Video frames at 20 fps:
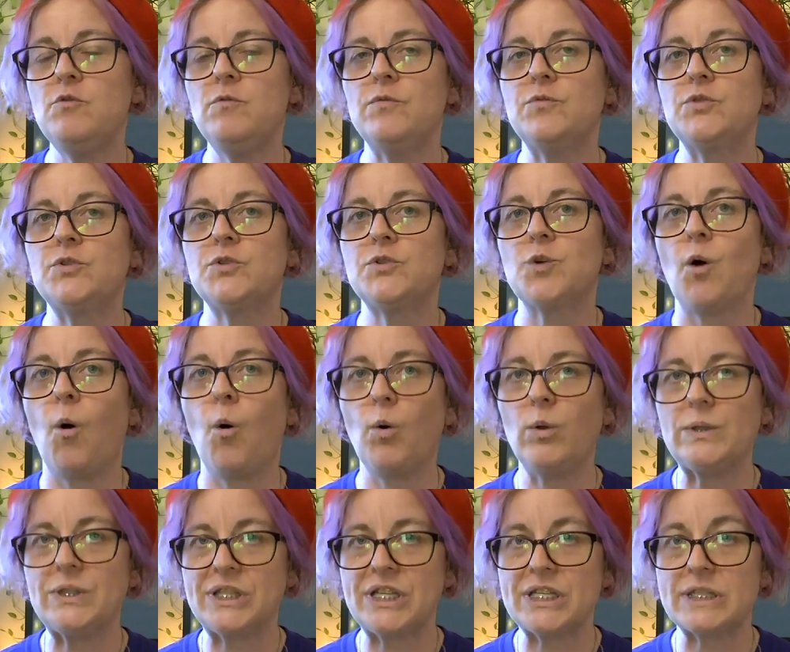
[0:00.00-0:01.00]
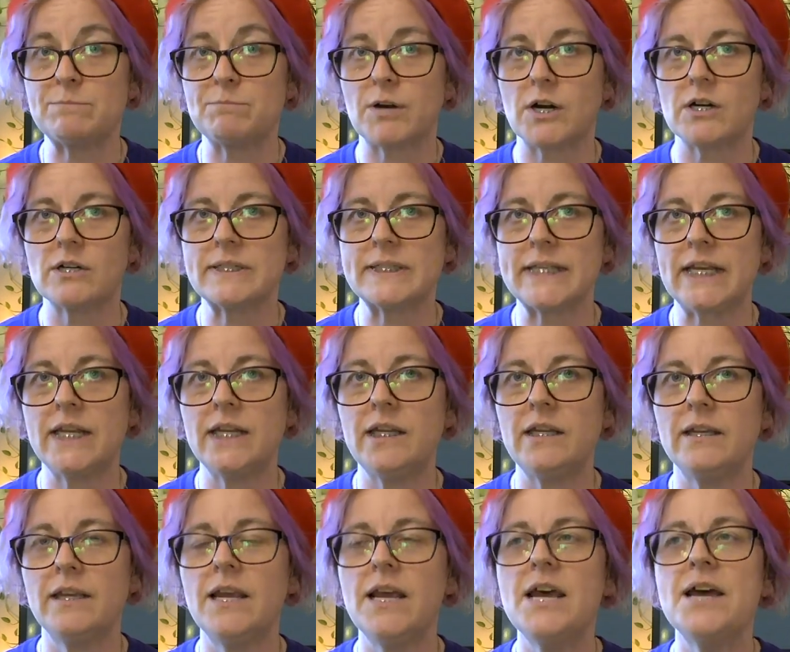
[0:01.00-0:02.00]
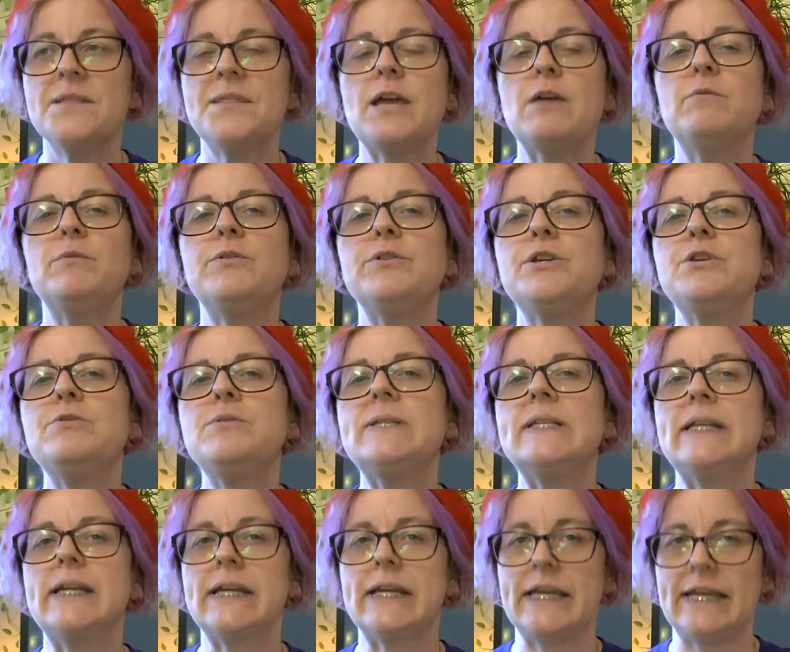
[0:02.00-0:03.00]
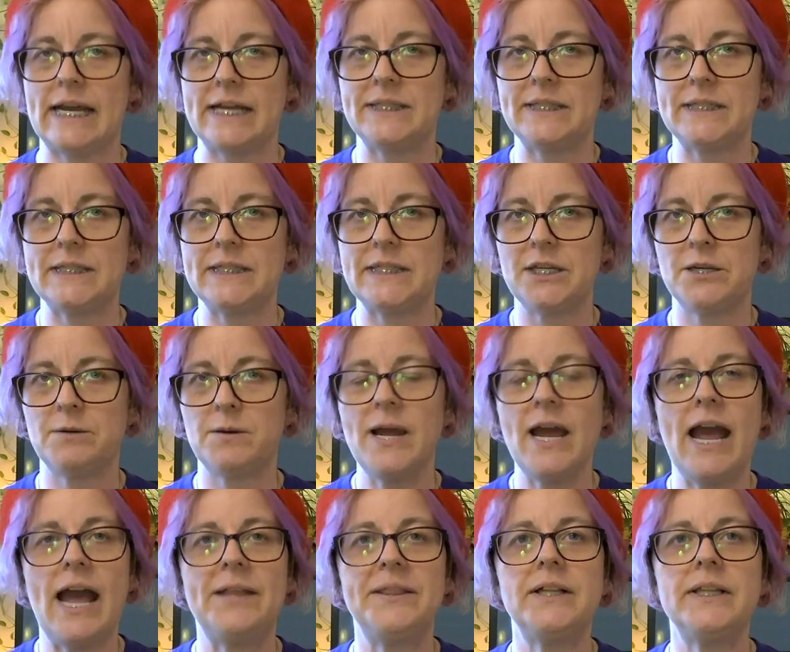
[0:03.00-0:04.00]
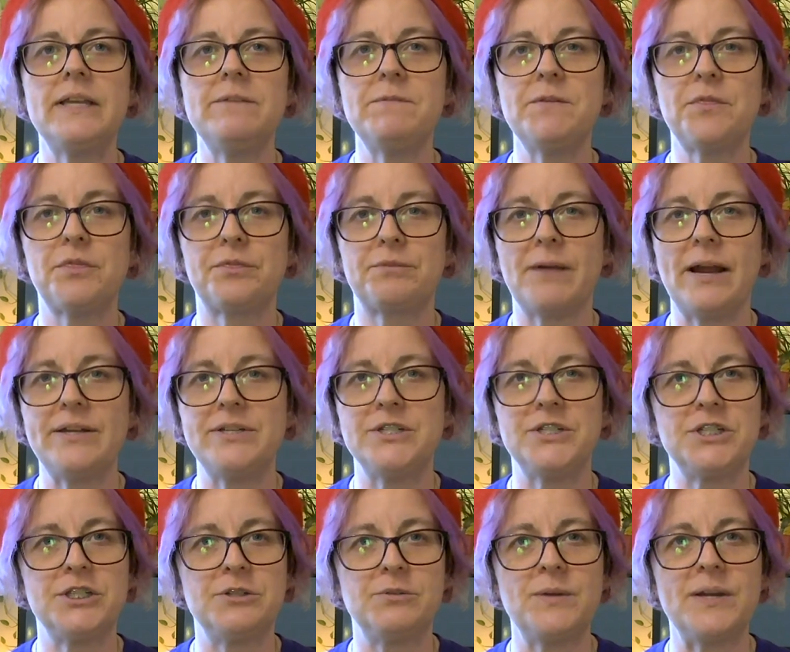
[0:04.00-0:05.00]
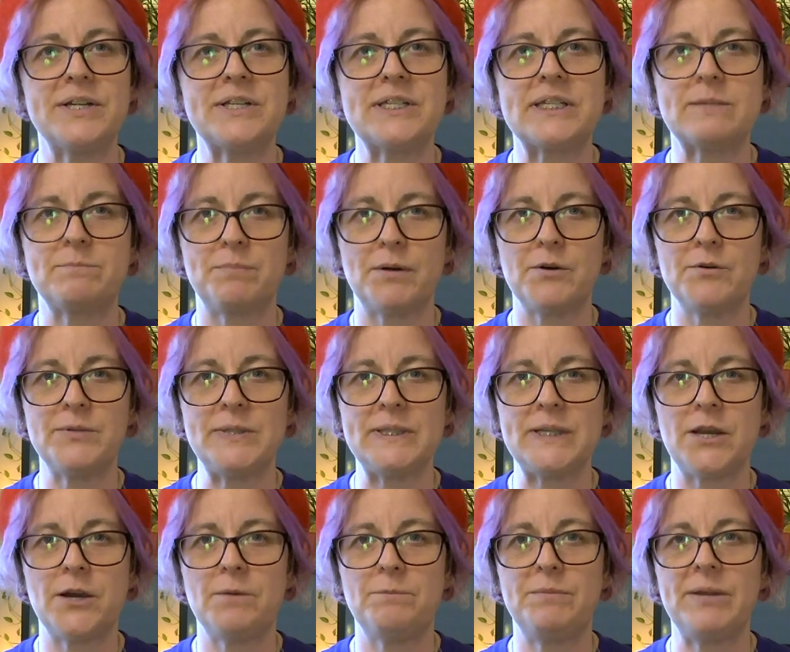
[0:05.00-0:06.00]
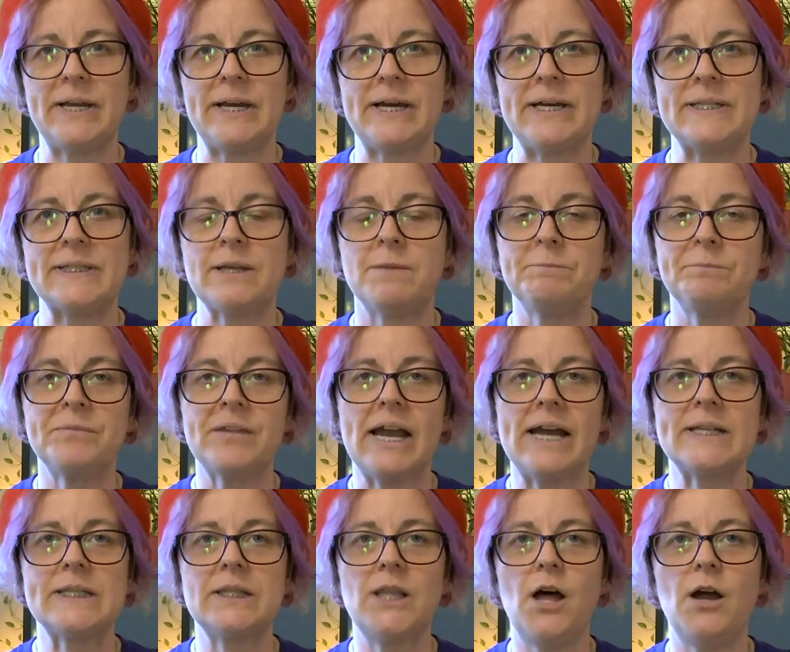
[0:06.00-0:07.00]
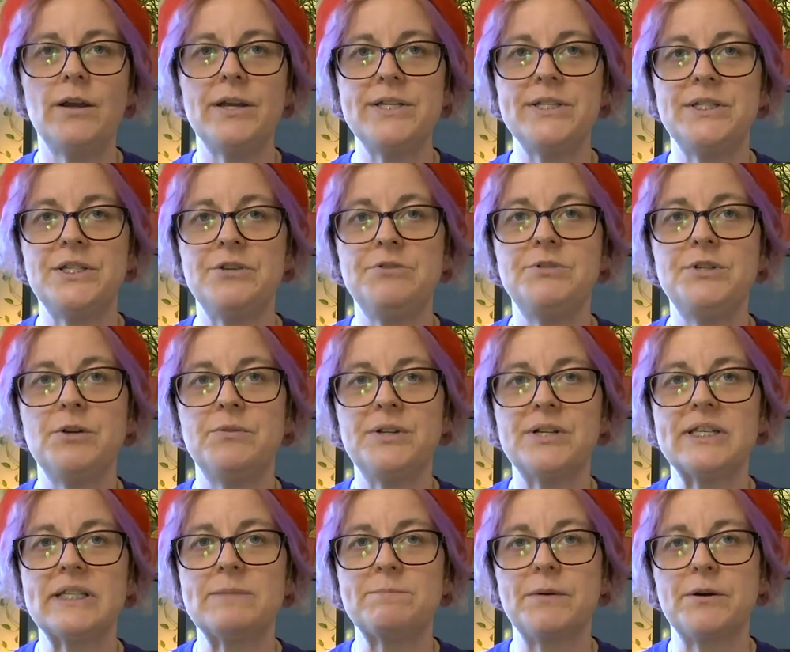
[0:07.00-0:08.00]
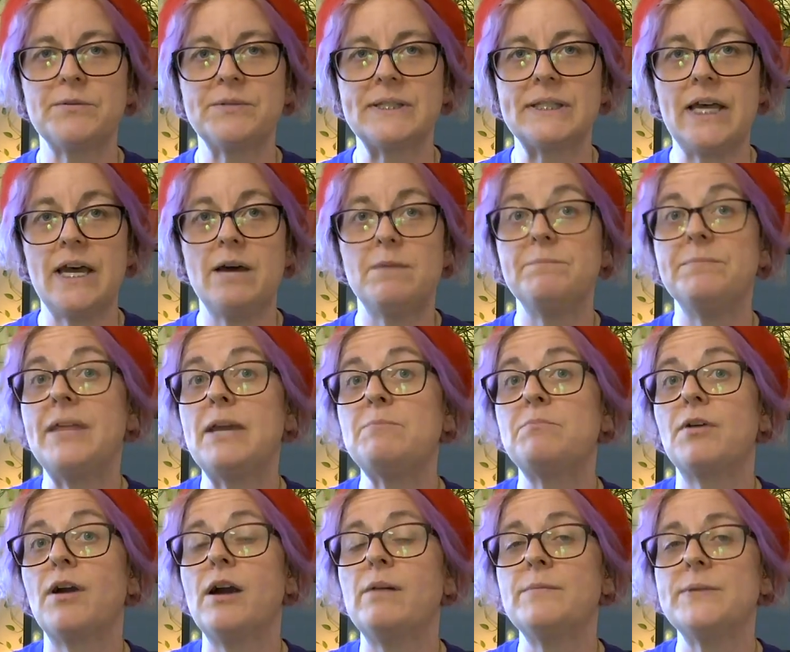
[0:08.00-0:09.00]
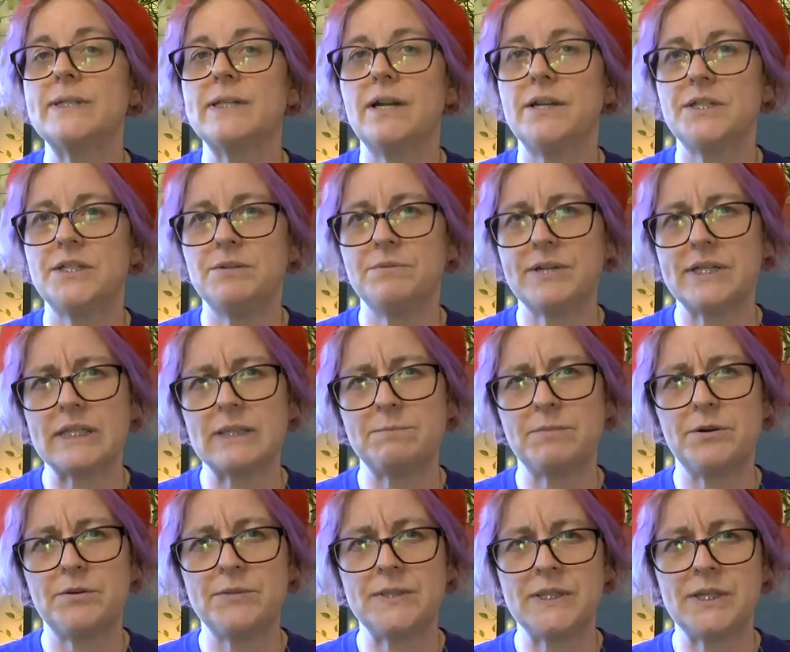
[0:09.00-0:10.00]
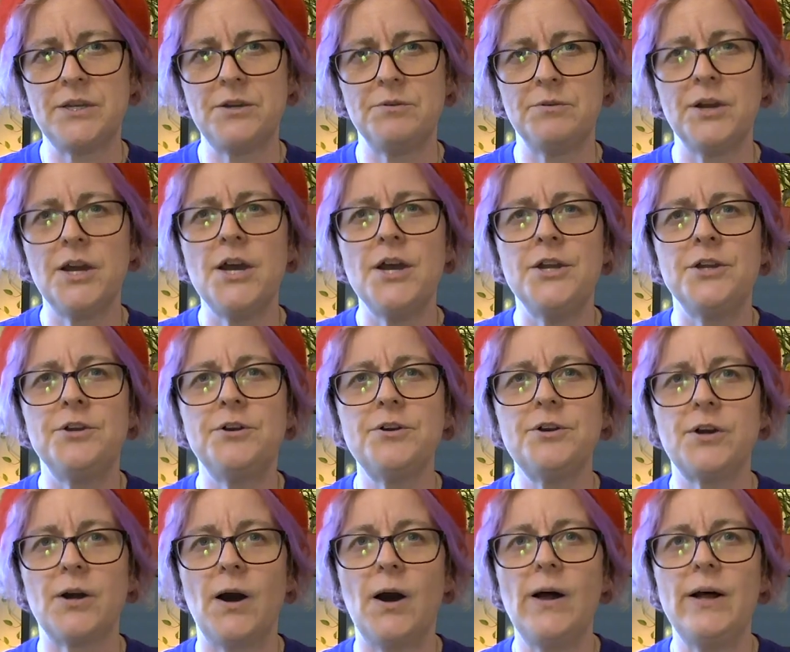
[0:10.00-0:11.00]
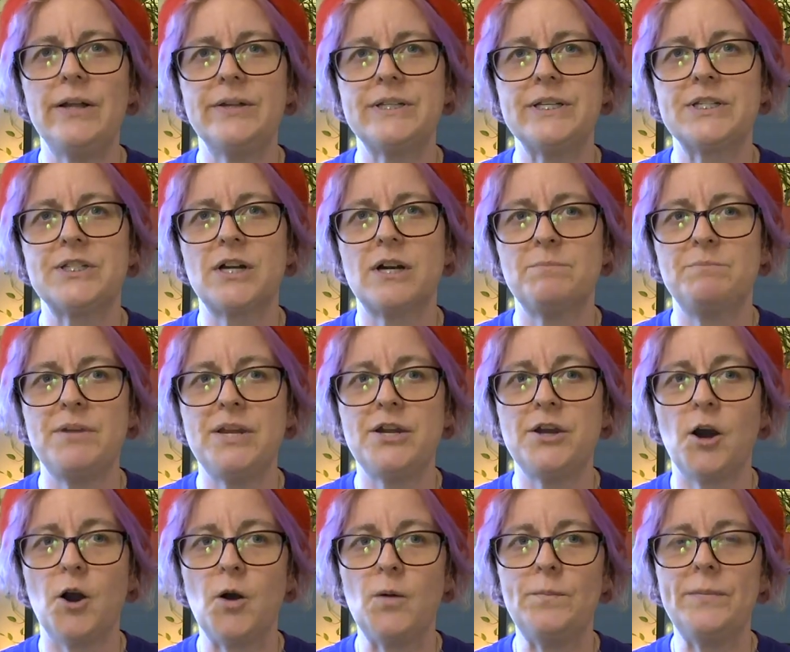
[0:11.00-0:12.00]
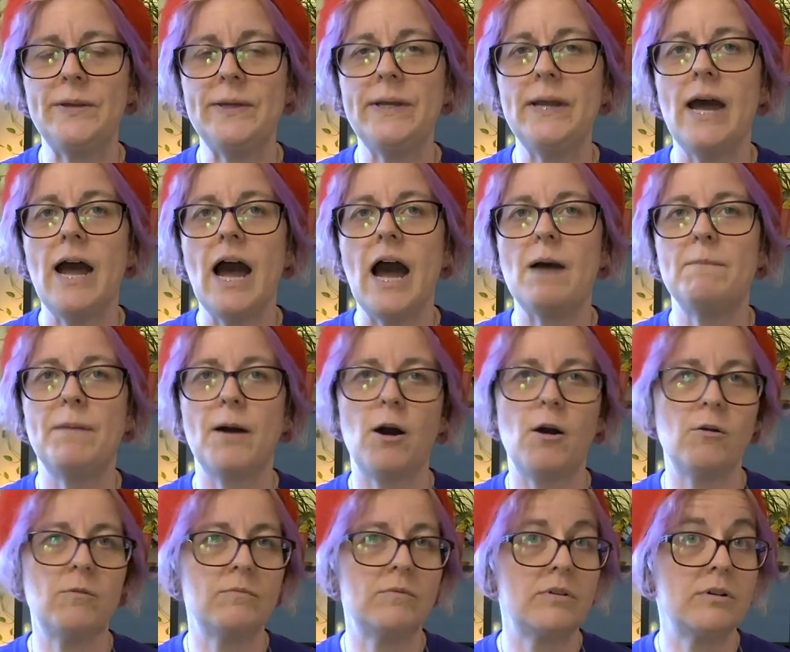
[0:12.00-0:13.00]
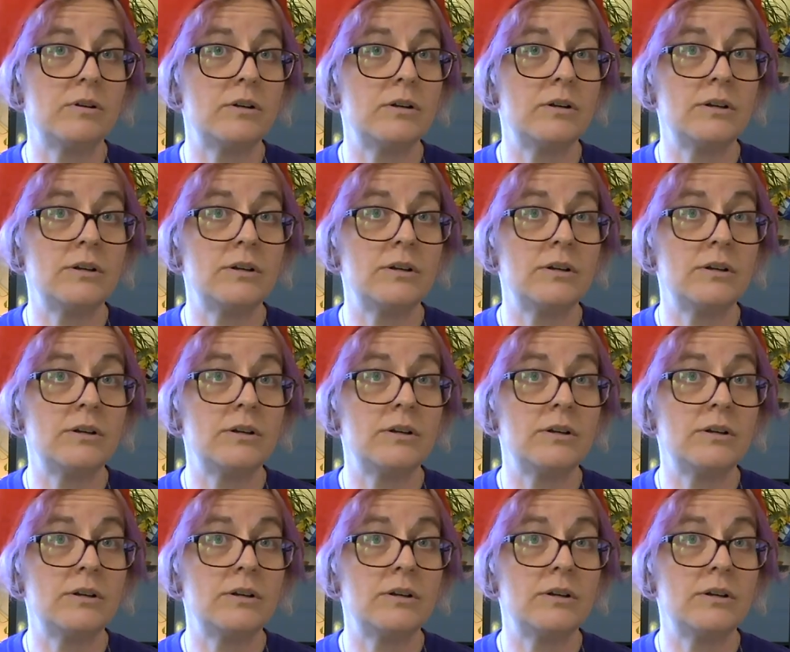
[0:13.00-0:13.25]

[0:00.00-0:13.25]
you've told this person, they will use it against you. And they'll even threaten to expose you because as long as you don't expose them, they promise not to expose you. You're called to start being open about